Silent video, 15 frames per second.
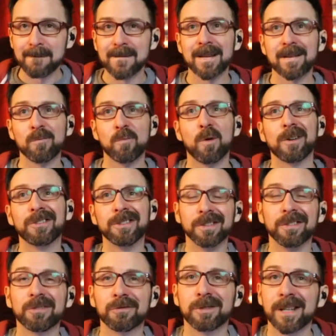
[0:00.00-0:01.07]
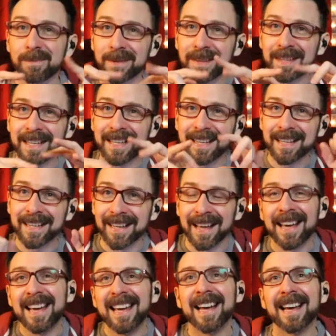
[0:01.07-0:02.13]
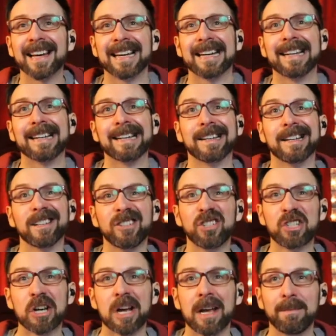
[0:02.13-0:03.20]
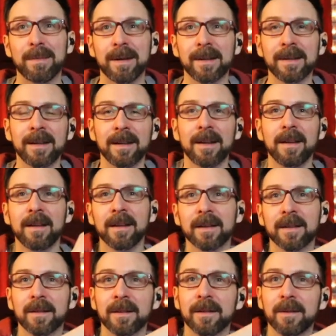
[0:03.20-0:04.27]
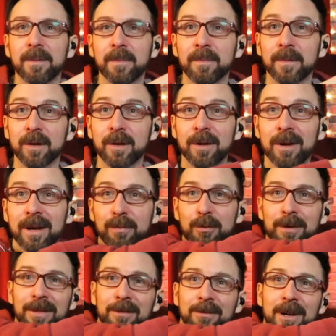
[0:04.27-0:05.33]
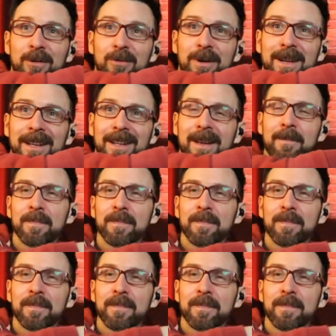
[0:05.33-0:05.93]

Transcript: watching the stream and they chime in, I pointed the right way.